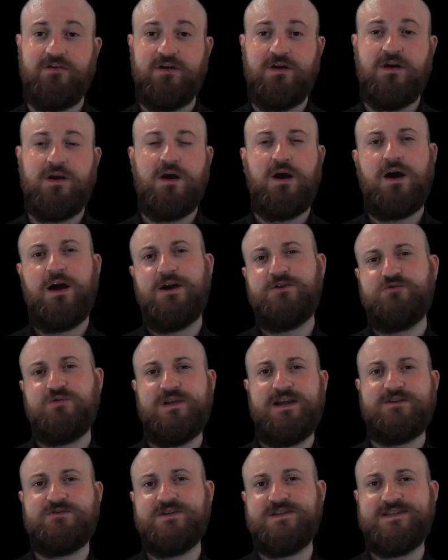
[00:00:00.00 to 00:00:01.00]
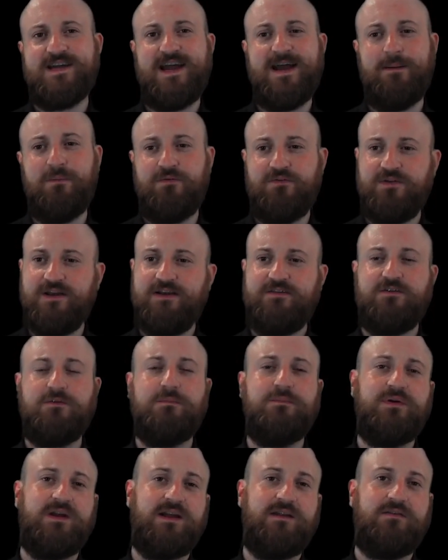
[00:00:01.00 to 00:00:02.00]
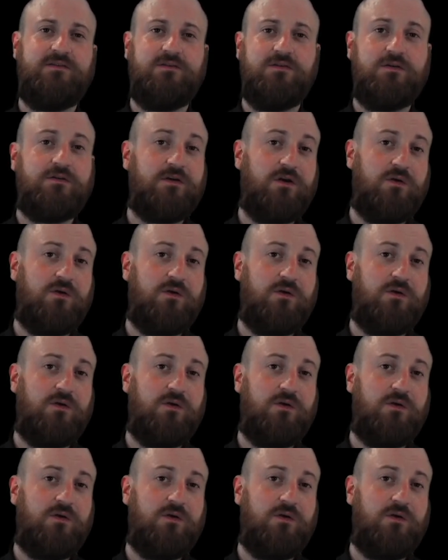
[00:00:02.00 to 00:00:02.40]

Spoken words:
hydroelectric dams need to compete not only